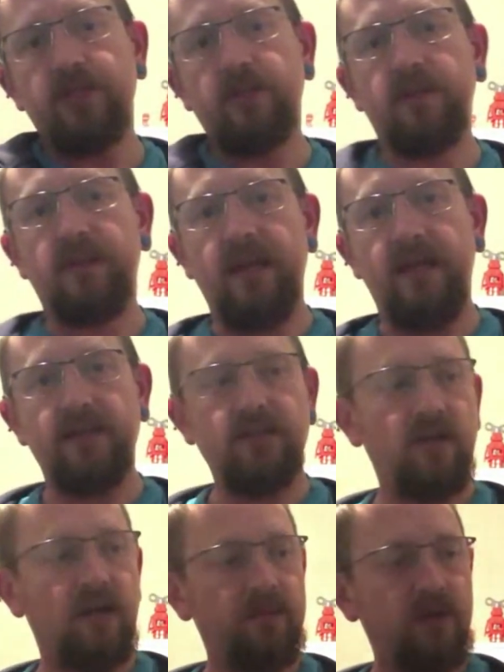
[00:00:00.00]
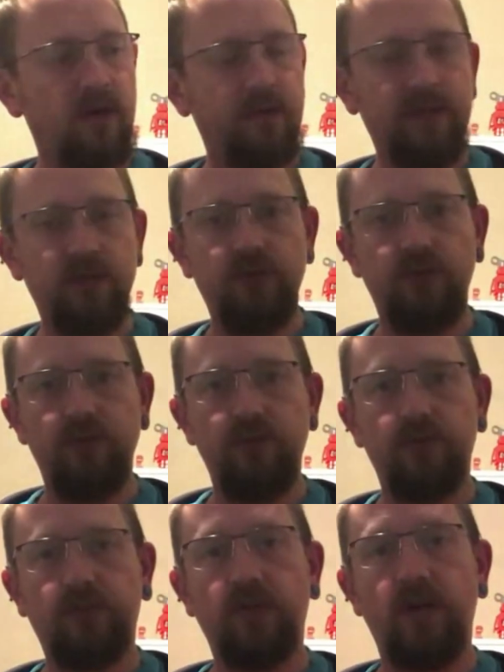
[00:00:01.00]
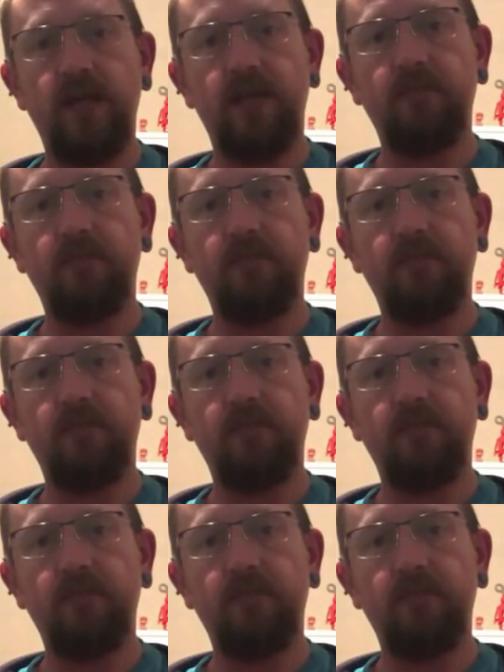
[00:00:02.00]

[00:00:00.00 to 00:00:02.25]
that I'm going to try and